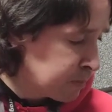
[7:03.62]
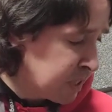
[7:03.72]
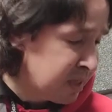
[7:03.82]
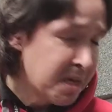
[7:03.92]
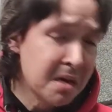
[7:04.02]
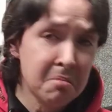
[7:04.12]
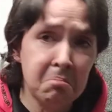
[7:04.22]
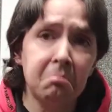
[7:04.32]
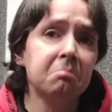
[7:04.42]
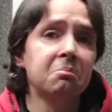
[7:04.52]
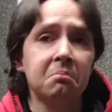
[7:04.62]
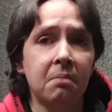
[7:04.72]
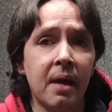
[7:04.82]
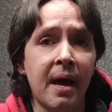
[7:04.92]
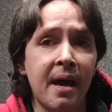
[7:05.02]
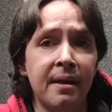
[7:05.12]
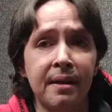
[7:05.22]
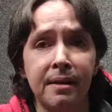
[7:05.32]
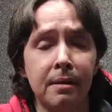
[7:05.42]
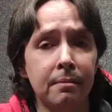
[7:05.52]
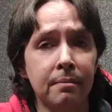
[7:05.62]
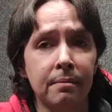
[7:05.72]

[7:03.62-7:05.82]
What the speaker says: And then add in